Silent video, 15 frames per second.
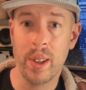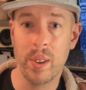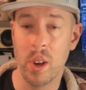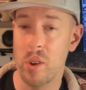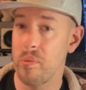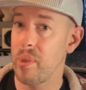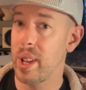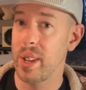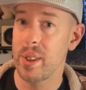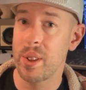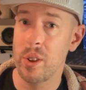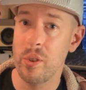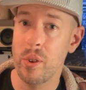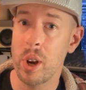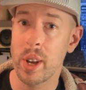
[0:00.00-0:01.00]
so please
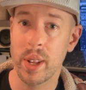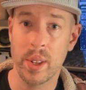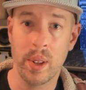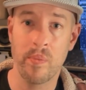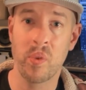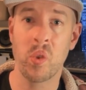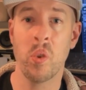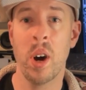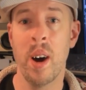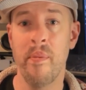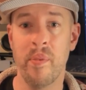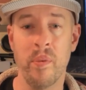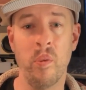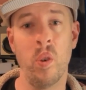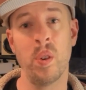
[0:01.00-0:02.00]
do like and subscribe
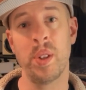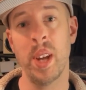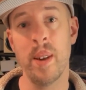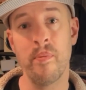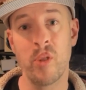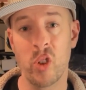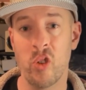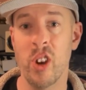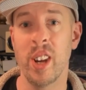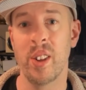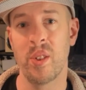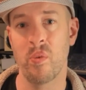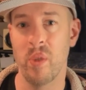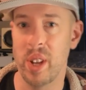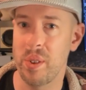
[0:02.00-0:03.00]
for more tips,
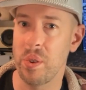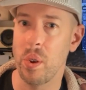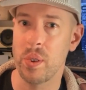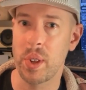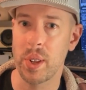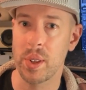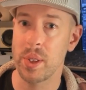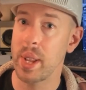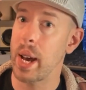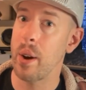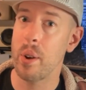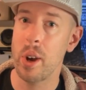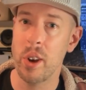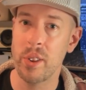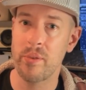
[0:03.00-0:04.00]
tricks, resources, and
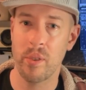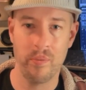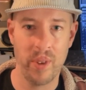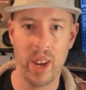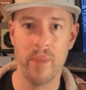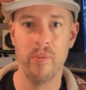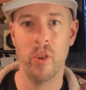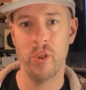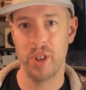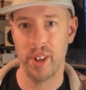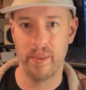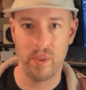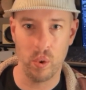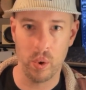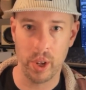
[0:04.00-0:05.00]
downloads from me at
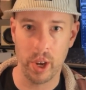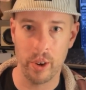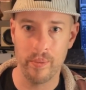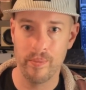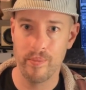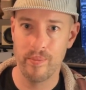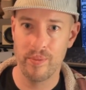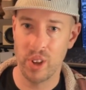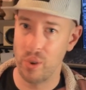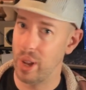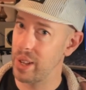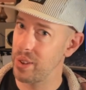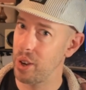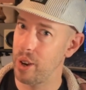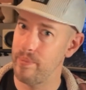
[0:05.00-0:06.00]
Moonshift Audio. Till
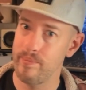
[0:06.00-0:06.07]
next time.